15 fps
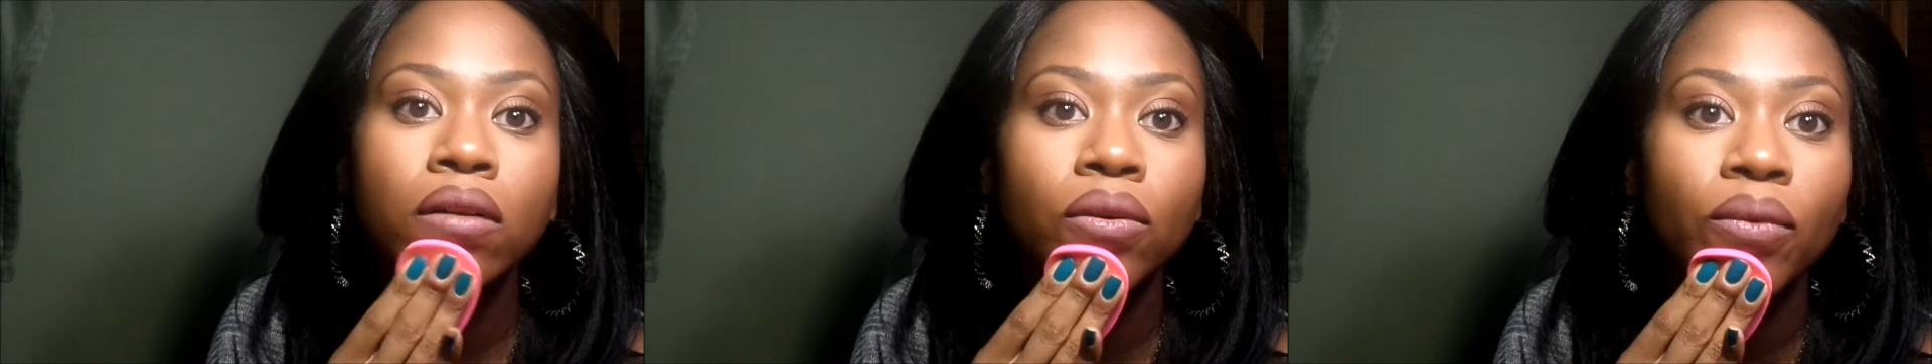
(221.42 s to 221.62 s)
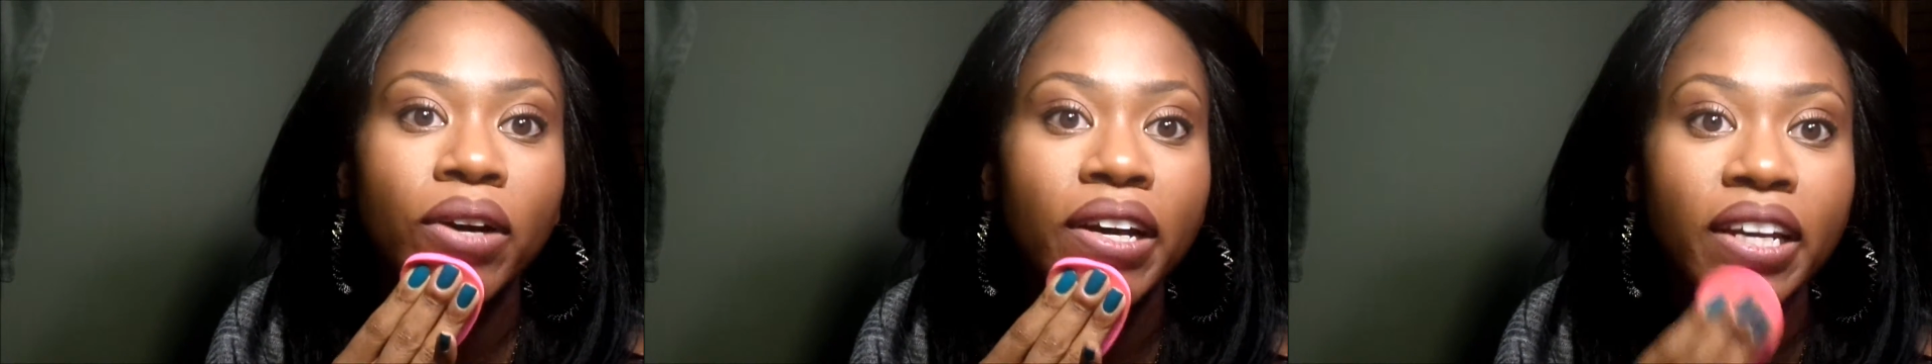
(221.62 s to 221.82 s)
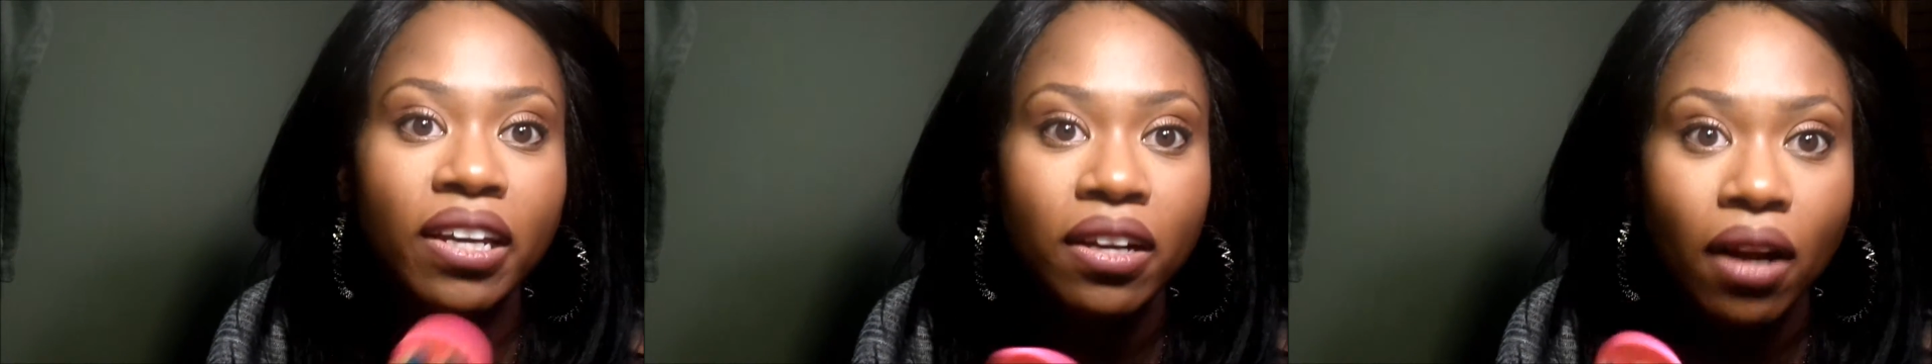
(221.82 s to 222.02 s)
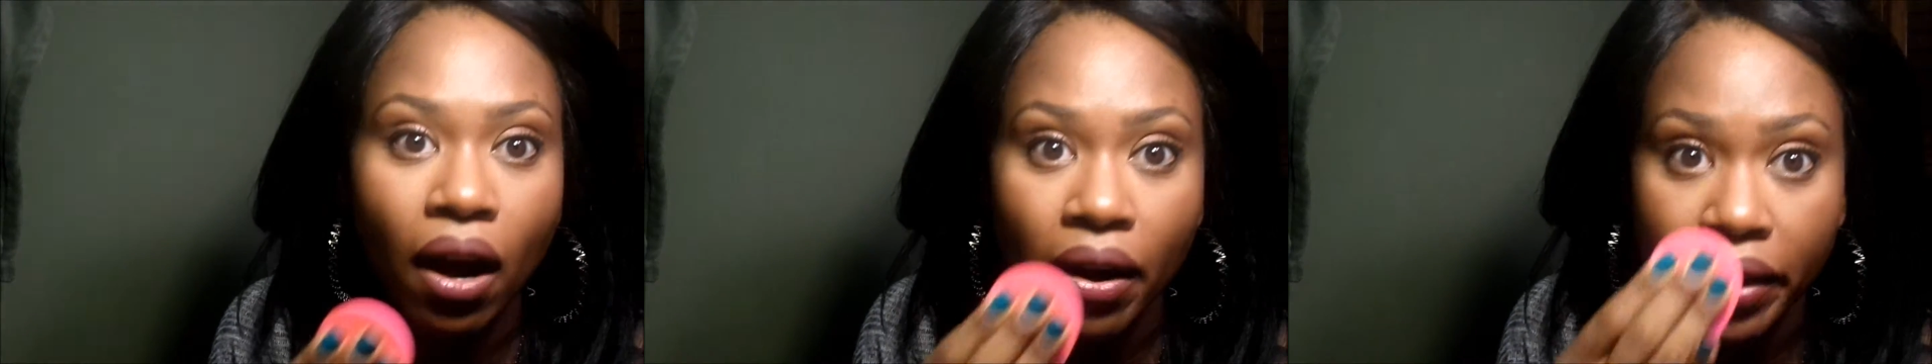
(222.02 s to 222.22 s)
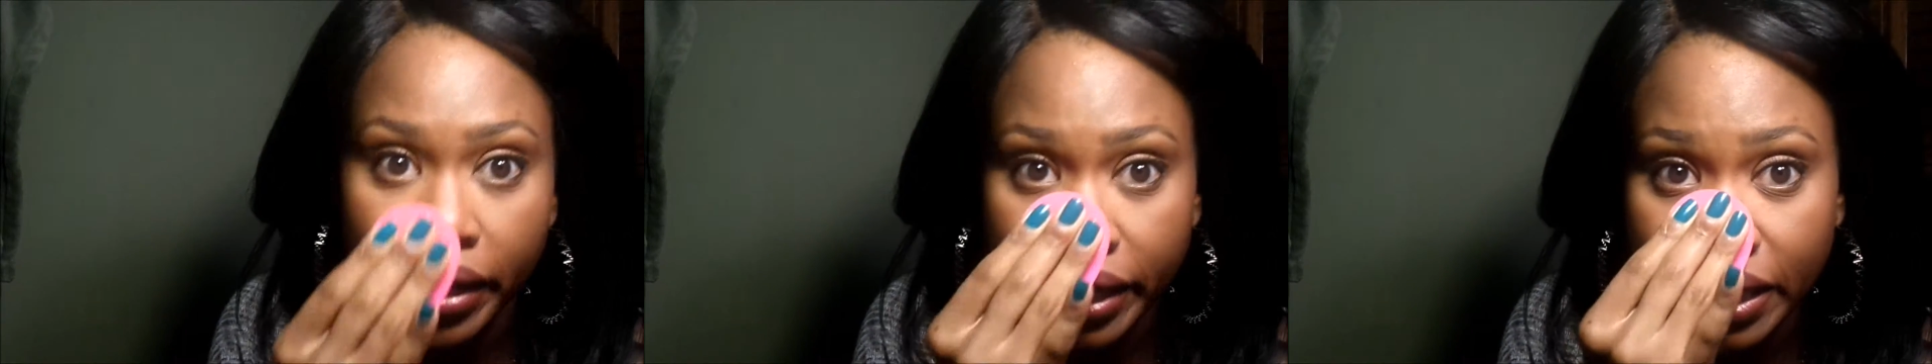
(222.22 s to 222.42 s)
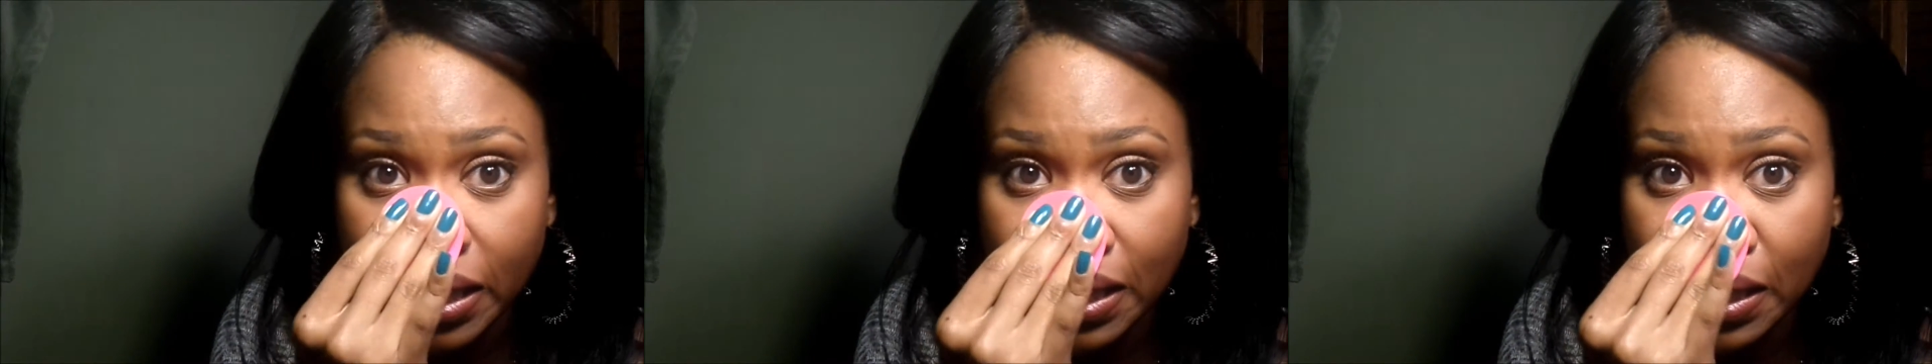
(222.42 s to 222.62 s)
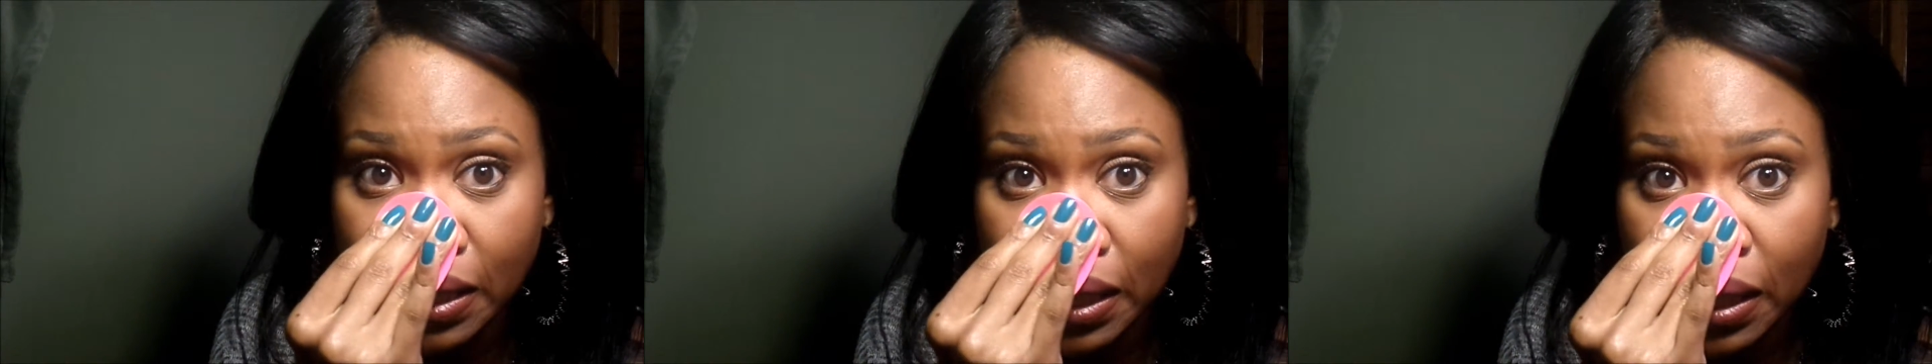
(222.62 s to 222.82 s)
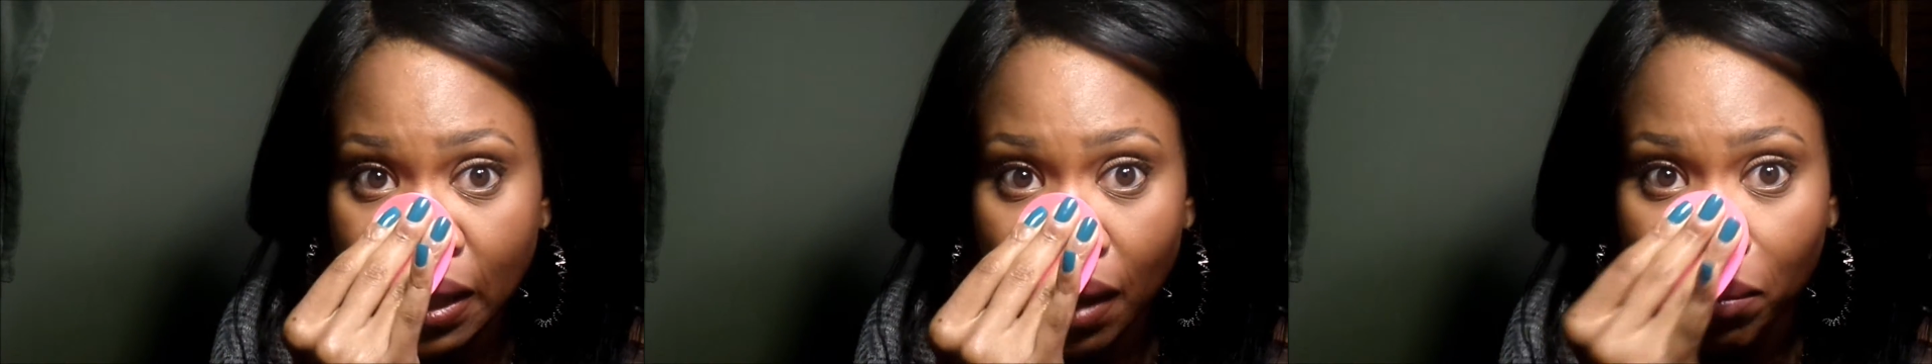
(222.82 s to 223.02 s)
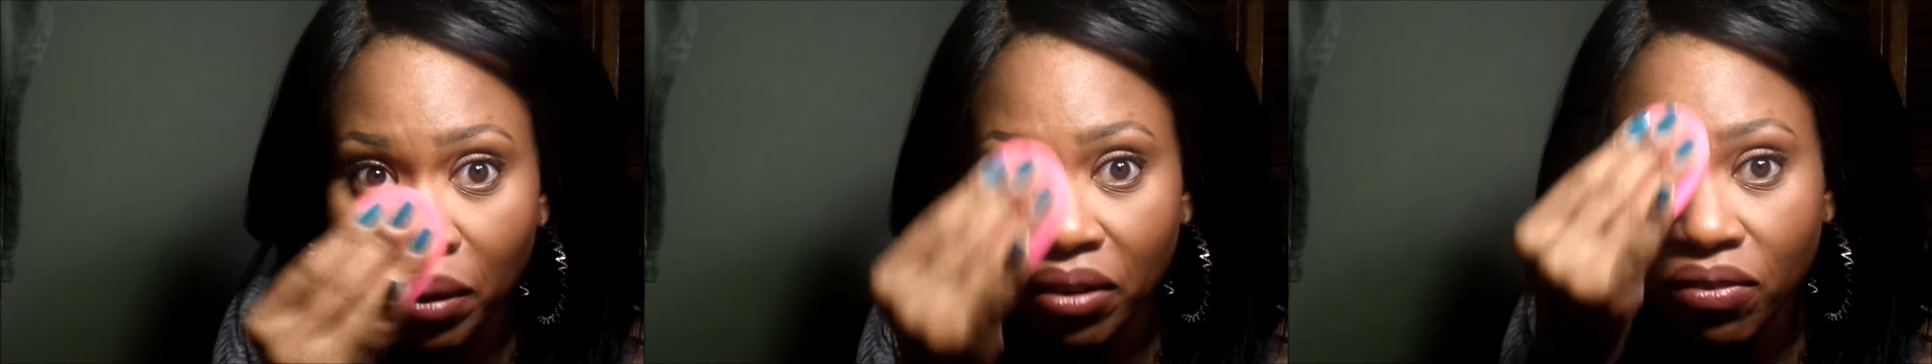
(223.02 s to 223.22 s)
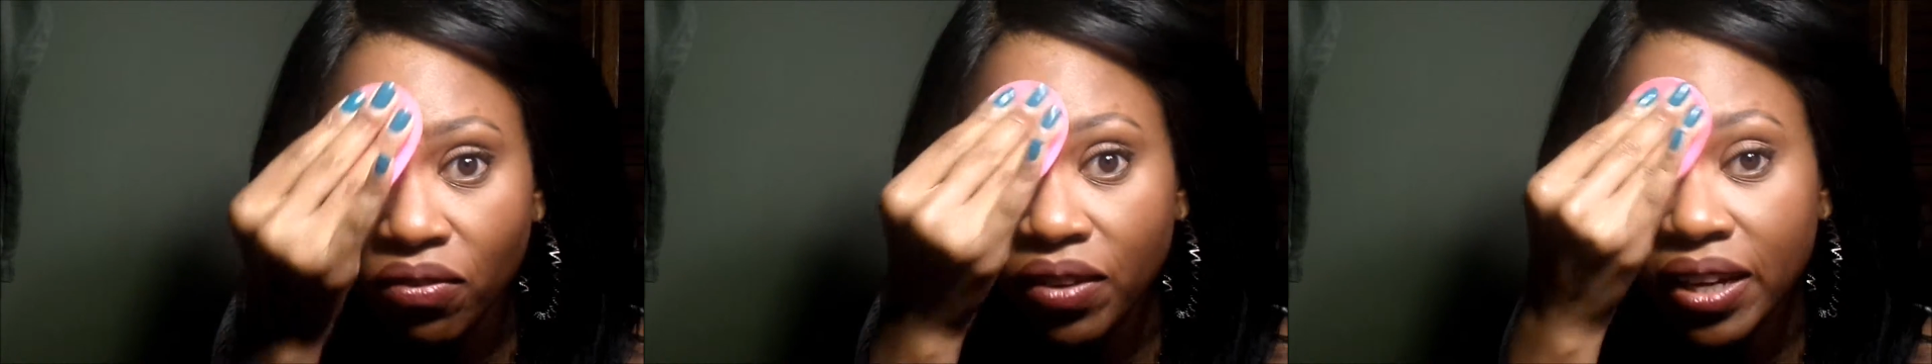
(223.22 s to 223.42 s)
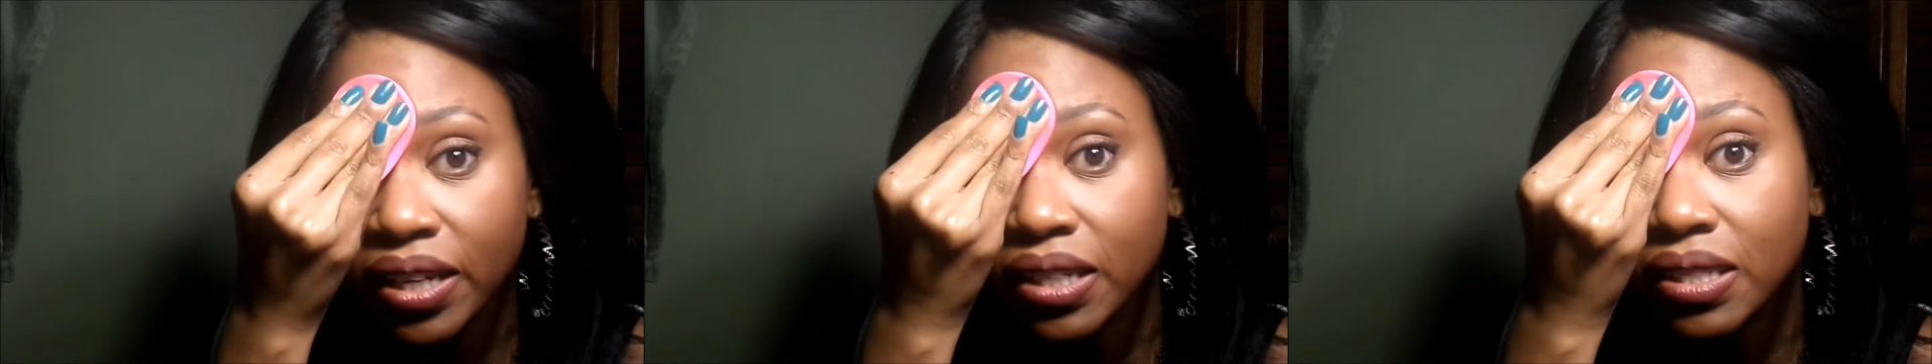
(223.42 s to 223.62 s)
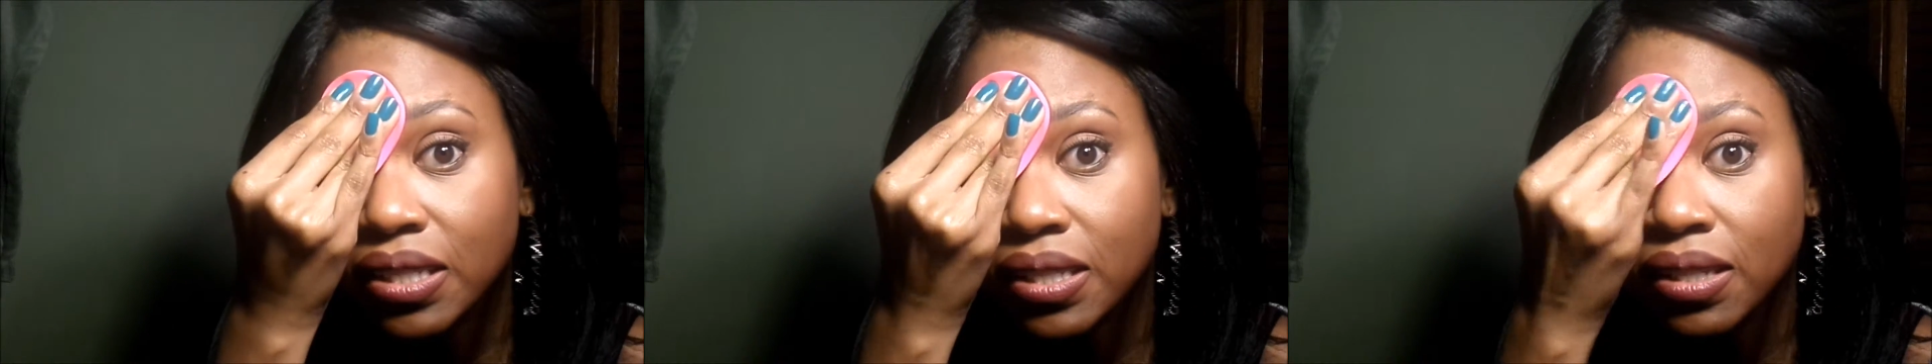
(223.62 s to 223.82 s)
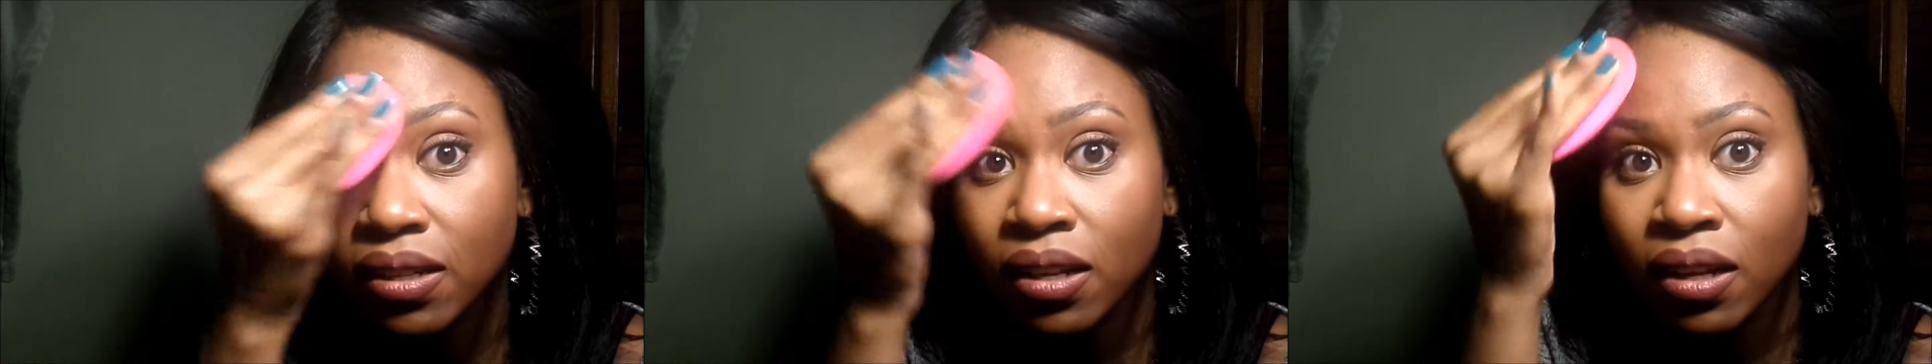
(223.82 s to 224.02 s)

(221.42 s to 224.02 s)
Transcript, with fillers: Well, I can already see that my face,